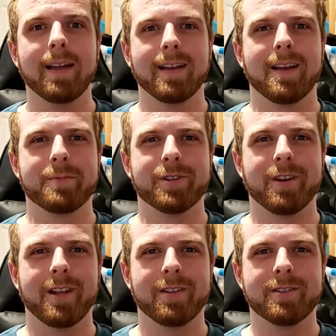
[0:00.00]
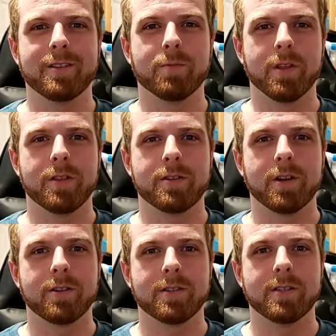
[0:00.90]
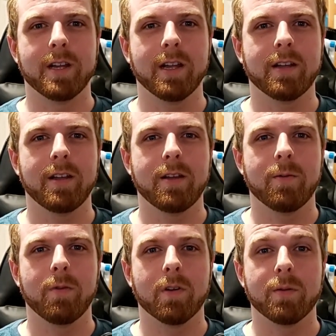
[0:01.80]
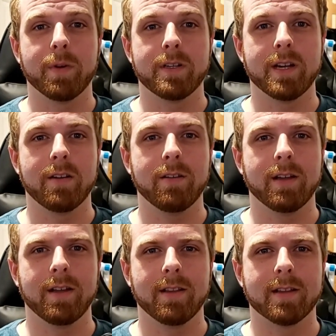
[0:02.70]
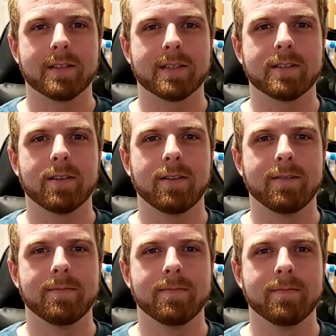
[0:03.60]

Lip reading: Hi, I'm Sean Anderson with Shaunderson Tech. Welcome to my channel, and let's get started.